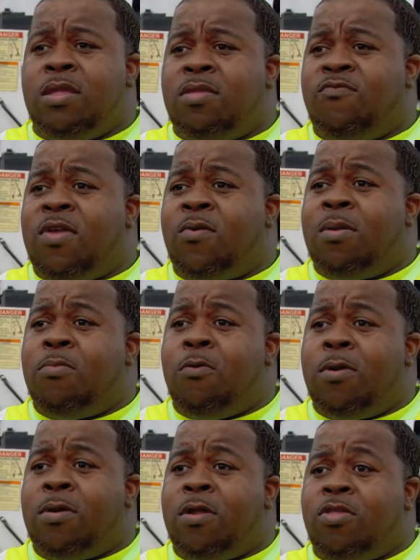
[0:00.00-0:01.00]
It's very
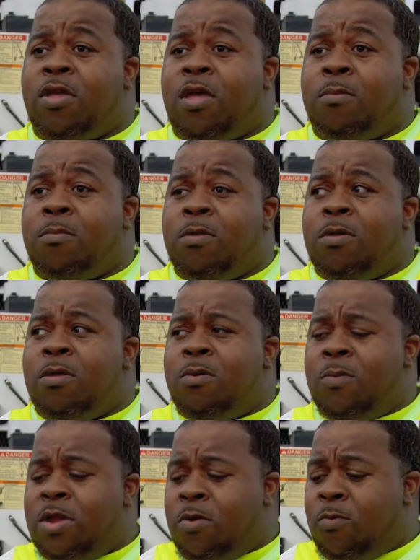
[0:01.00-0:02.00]
important, our job.
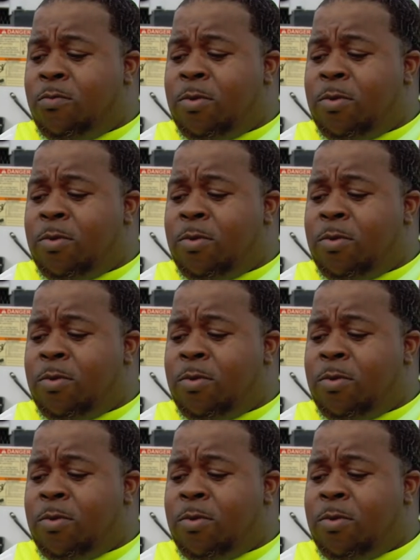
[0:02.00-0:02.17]
We don't